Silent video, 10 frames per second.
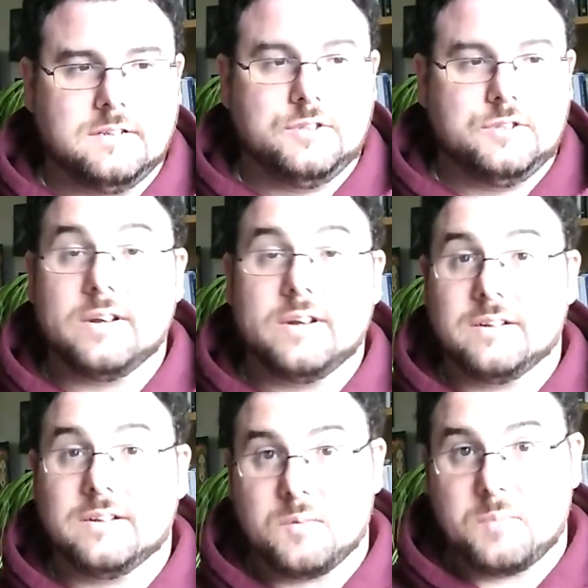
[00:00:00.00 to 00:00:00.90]
during that
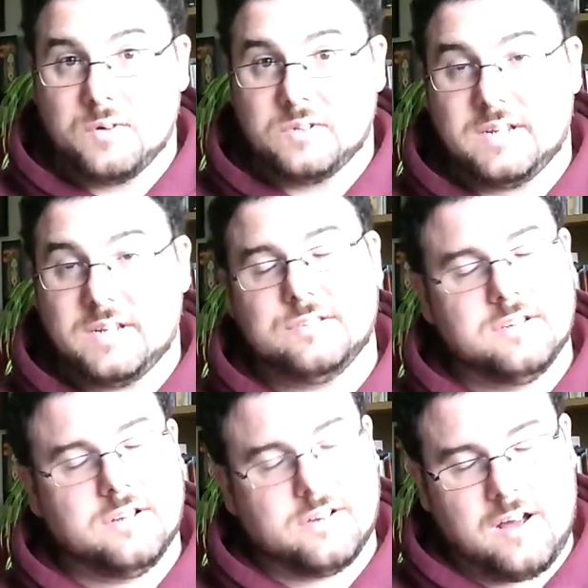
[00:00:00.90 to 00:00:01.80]
entire process, there's a
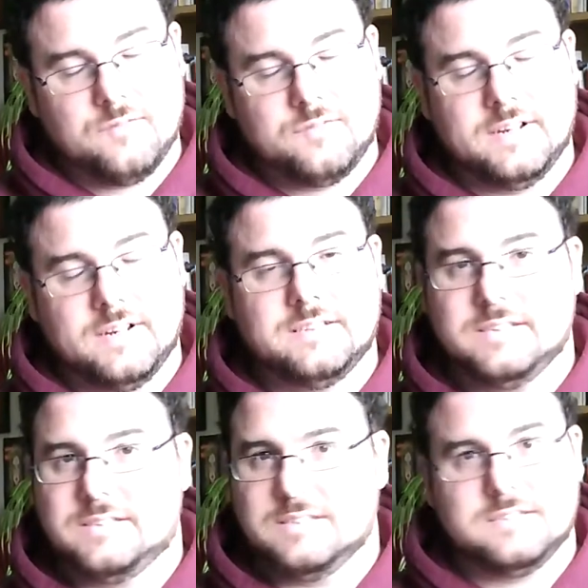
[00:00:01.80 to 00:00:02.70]
lot of conflict.
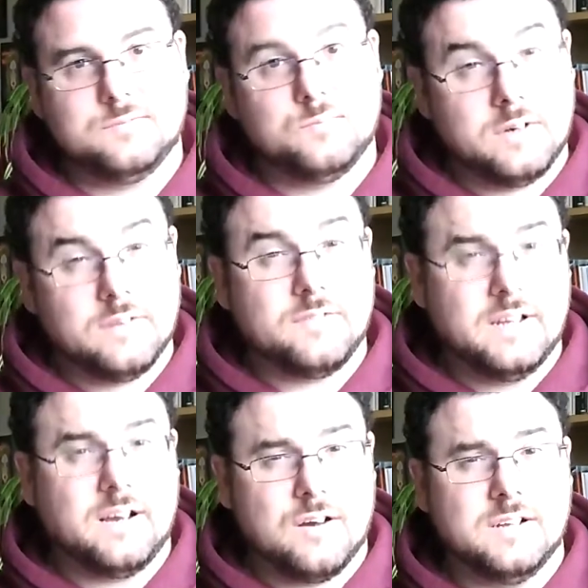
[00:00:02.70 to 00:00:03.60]
It's one of
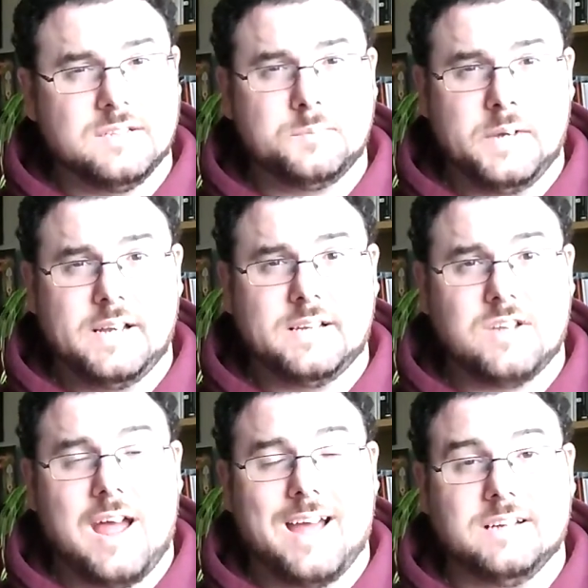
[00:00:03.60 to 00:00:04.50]
the Ireland's big
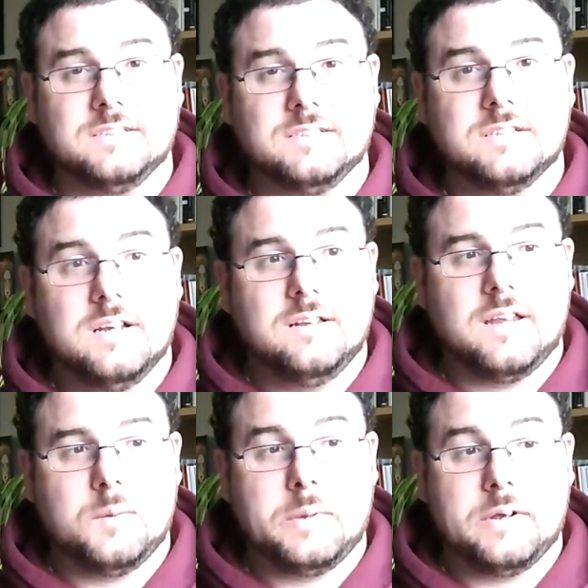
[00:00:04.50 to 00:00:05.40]
sagas
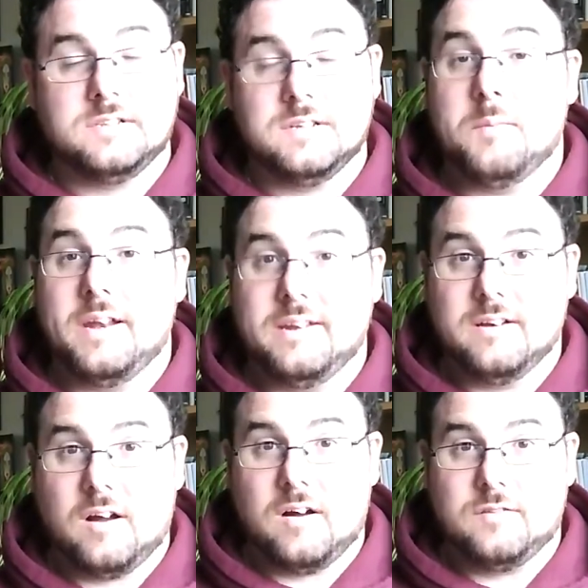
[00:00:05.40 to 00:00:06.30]
that appears in many
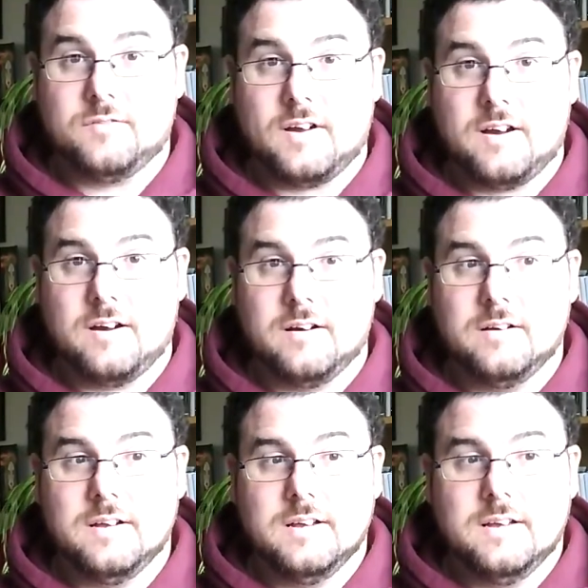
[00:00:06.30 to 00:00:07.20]
of our
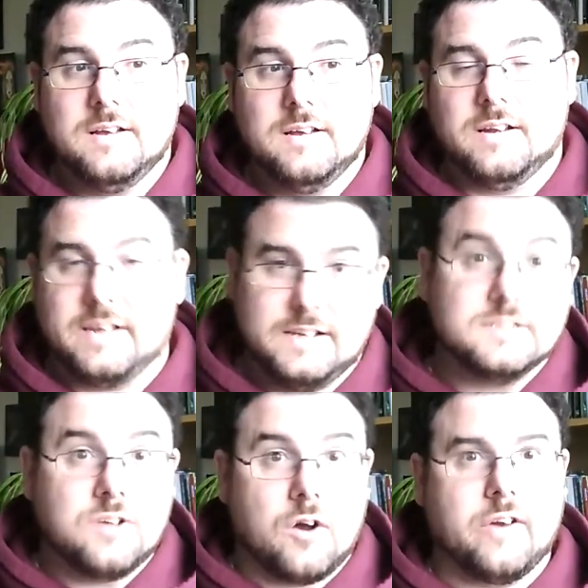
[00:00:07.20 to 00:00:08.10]
like
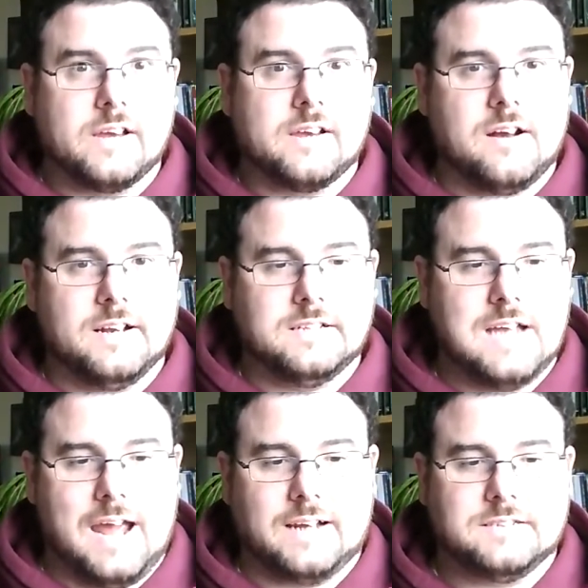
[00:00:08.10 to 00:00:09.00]
historic kind of
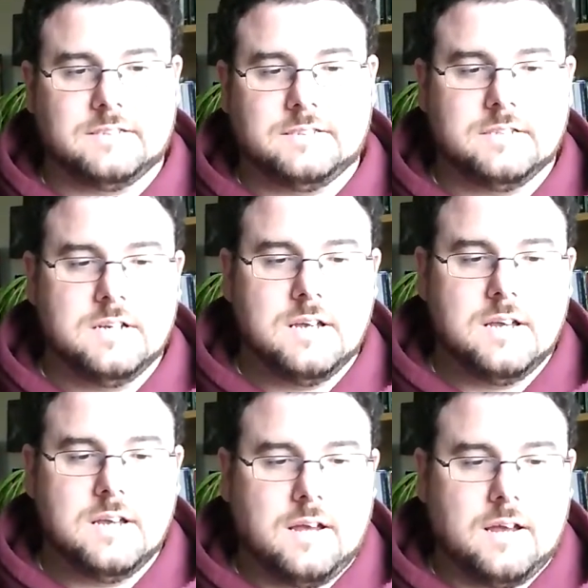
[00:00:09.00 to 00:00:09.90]
texts.
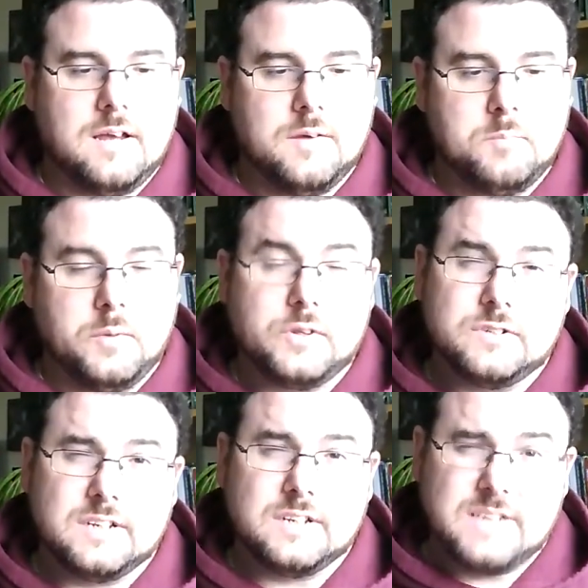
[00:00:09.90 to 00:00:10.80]
But there's
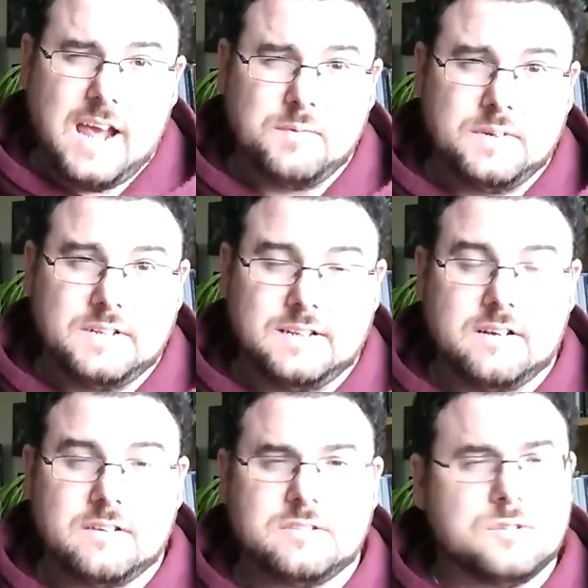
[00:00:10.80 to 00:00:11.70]
a segment in
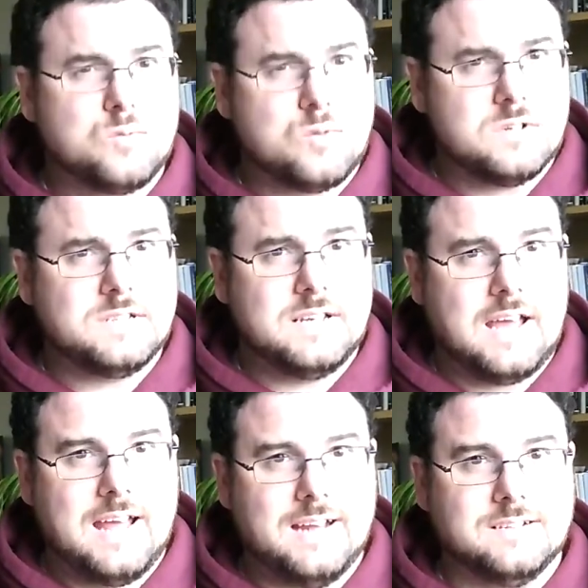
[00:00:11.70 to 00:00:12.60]
there, it's towards the
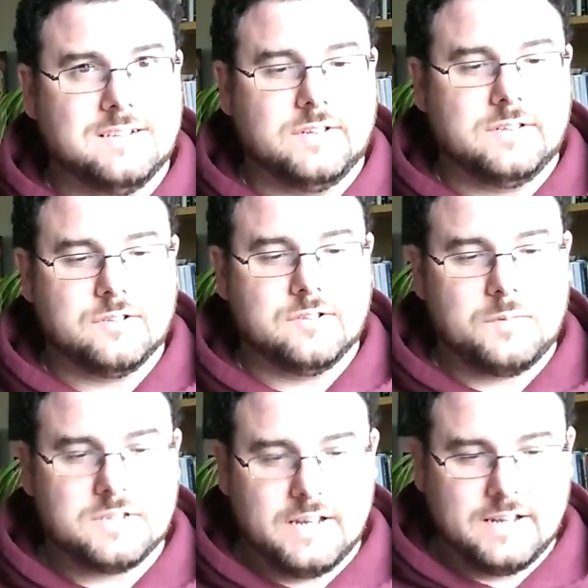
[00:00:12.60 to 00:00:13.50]
end of it. There's
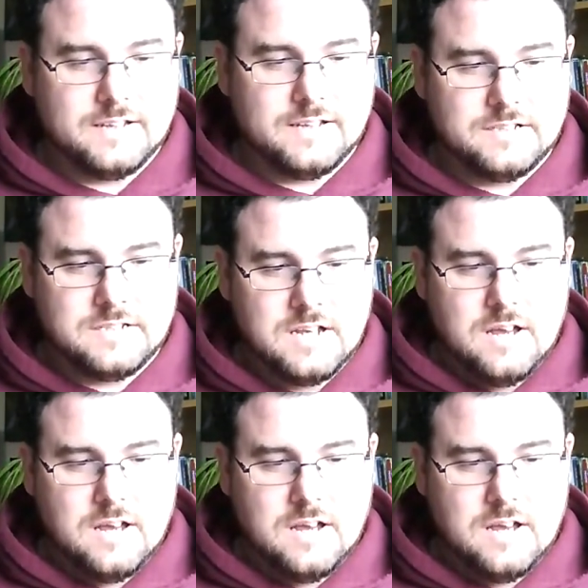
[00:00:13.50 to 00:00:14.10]
almost like this